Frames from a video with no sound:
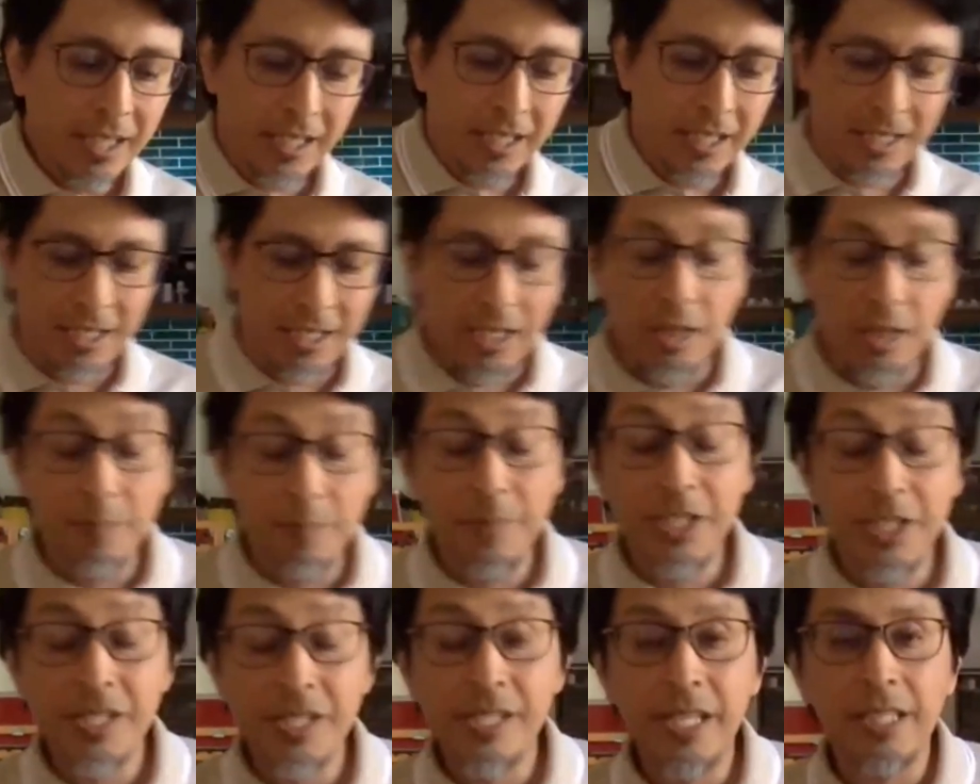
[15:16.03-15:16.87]
and how
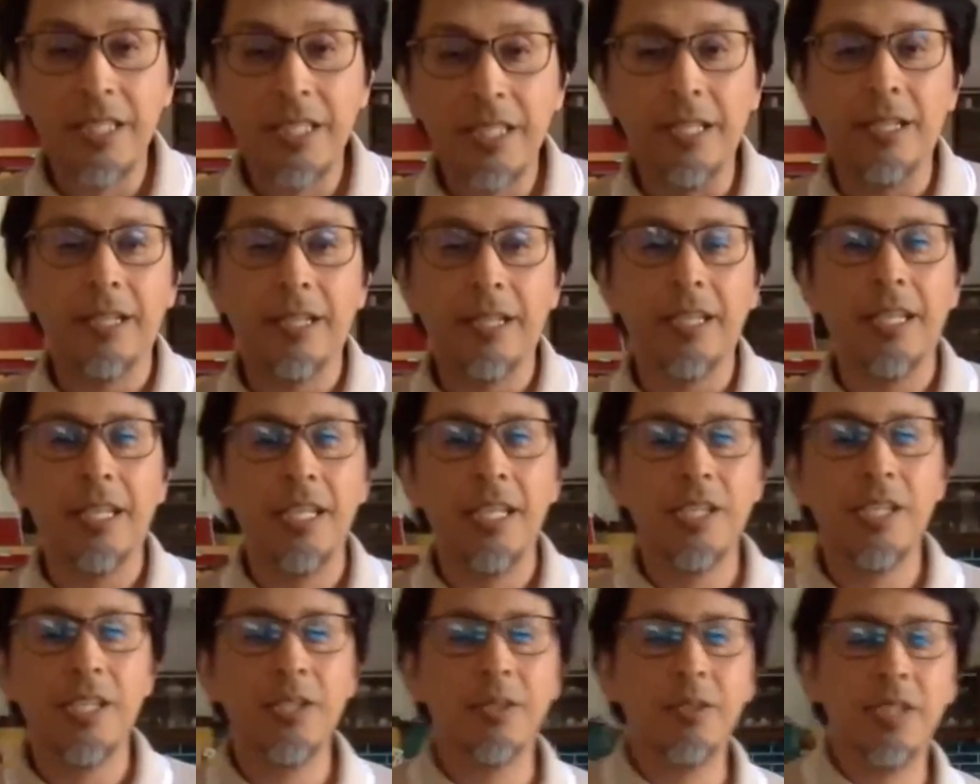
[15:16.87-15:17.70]
versatile
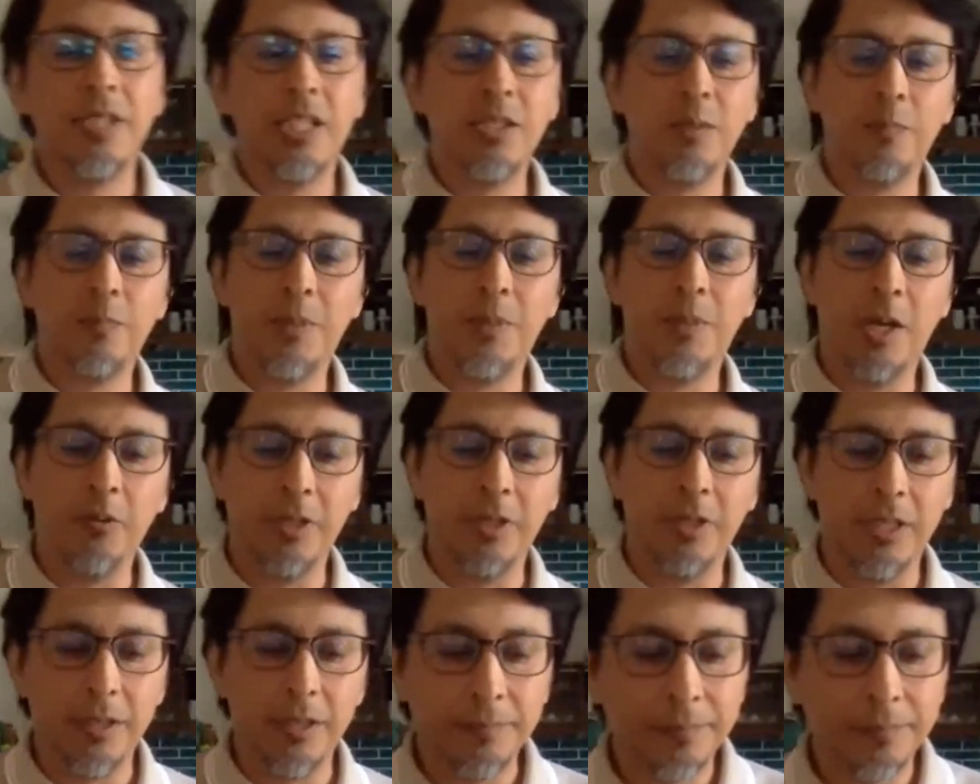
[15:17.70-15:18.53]
is our natto
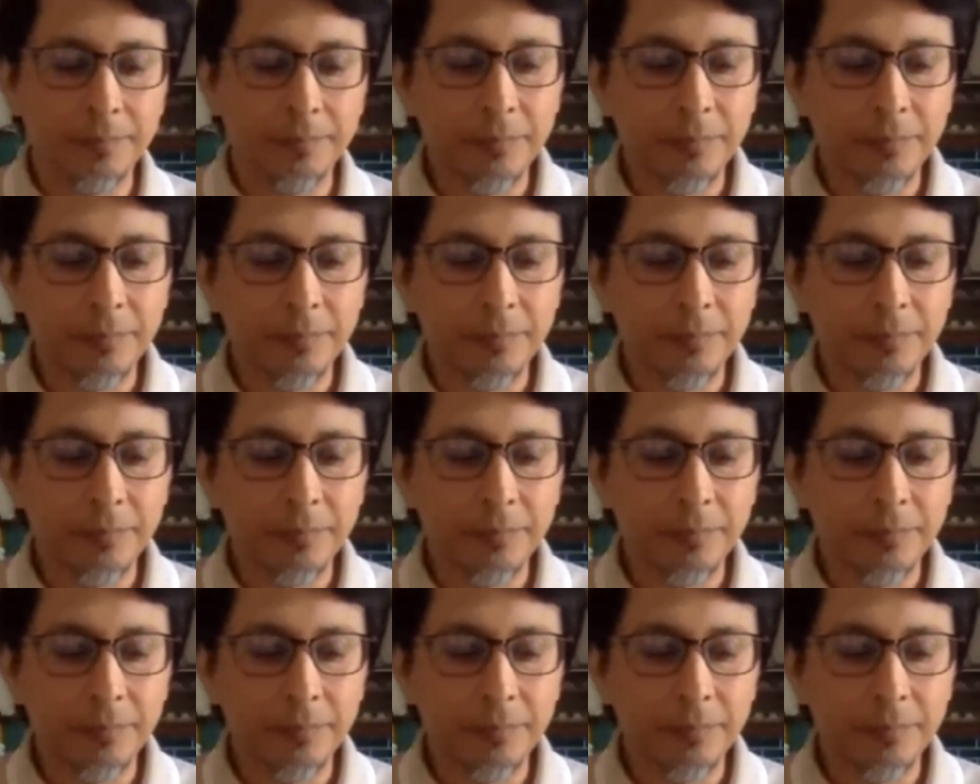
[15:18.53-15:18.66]
powder.